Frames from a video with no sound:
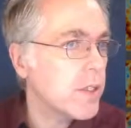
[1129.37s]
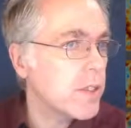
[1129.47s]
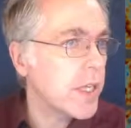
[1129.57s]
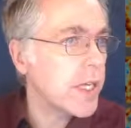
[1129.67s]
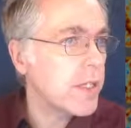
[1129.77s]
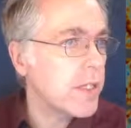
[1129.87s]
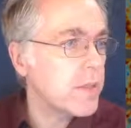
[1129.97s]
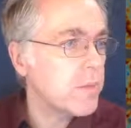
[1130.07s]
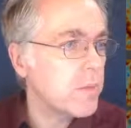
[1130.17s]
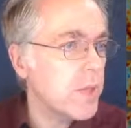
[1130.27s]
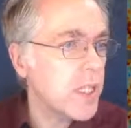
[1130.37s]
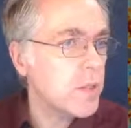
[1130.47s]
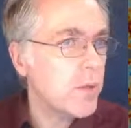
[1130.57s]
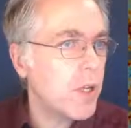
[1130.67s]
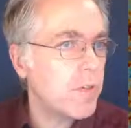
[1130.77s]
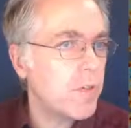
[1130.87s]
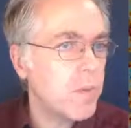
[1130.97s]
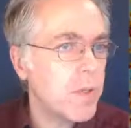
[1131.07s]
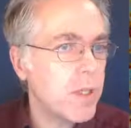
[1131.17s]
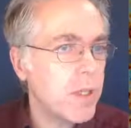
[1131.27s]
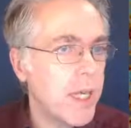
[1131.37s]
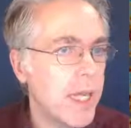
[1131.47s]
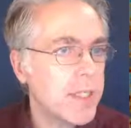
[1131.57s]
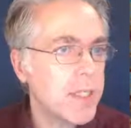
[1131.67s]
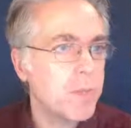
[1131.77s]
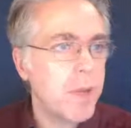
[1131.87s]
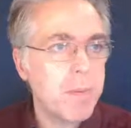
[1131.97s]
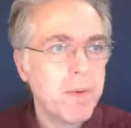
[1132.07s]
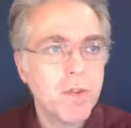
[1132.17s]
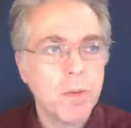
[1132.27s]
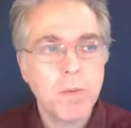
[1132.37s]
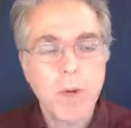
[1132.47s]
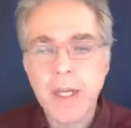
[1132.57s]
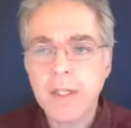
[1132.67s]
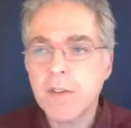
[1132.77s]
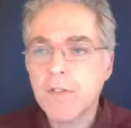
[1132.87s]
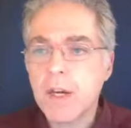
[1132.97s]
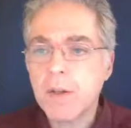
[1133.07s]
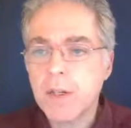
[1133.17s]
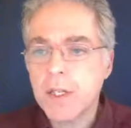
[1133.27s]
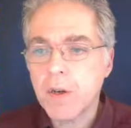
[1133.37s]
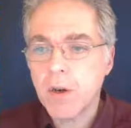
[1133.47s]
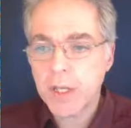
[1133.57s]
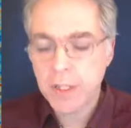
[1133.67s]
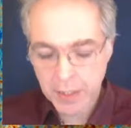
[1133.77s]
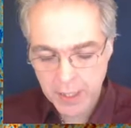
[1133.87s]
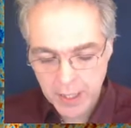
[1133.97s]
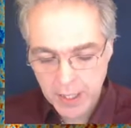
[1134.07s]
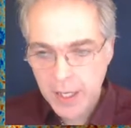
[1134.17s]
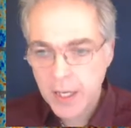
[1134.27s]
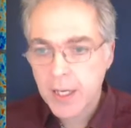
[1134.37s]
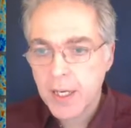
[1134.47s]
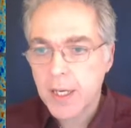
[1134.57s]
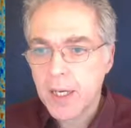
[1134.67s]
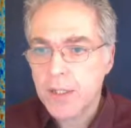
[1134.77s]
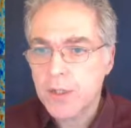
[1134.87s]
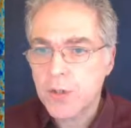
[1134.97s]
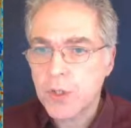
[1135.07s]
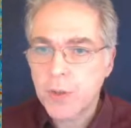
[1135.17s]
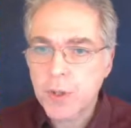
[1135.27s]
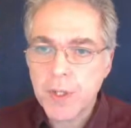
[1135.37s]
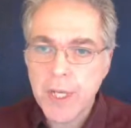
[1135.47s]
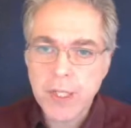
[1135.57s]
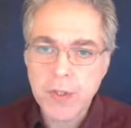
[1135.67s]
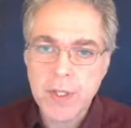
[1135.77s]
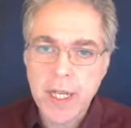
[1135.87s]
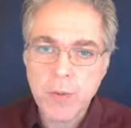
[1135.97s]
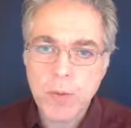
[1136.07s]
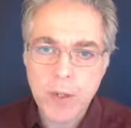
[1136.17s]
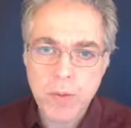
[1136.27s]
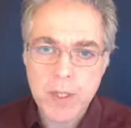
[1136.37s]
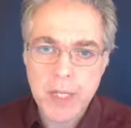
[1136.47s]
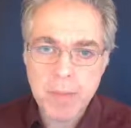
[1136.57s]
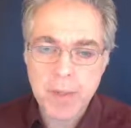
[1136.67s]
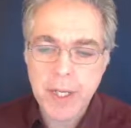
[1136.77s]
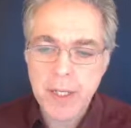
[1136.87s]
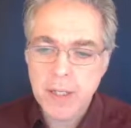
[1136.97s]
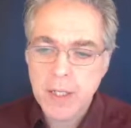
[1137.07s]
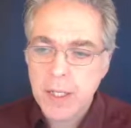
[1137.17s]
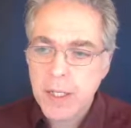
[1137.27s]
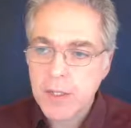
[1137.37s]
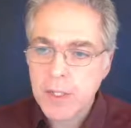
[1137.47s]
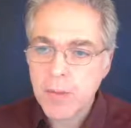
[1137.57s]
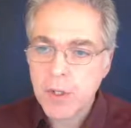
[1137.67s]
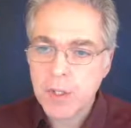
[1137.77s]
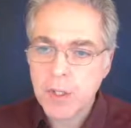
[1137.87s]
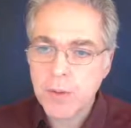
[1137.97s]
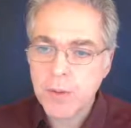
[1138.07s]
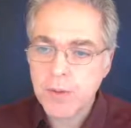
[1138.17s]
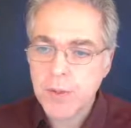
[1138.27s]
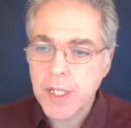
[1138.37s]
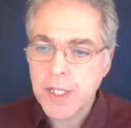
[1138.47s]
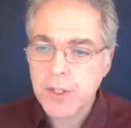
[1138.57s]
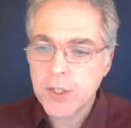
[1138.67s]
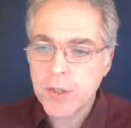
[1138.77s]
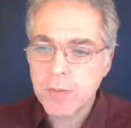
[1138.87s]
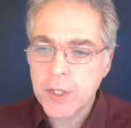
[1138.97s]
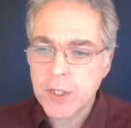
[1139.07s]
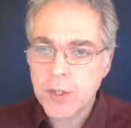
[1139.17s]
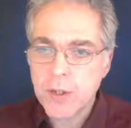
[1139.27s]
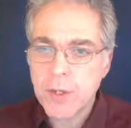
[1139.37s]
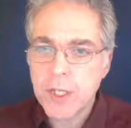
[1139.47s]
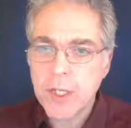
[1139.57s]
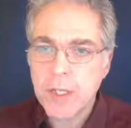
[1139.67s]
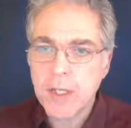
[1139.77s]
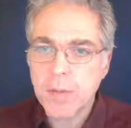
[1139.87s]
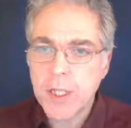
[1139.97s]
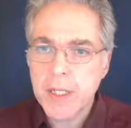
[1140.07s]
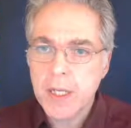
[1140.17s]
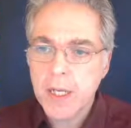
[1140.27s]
So I got this nice plot from a classical paper from Wagoner, Fowler, and Hoyle to show you the actual network, what's happening, because I'm not going to go through the details, just brush through it here a little bit.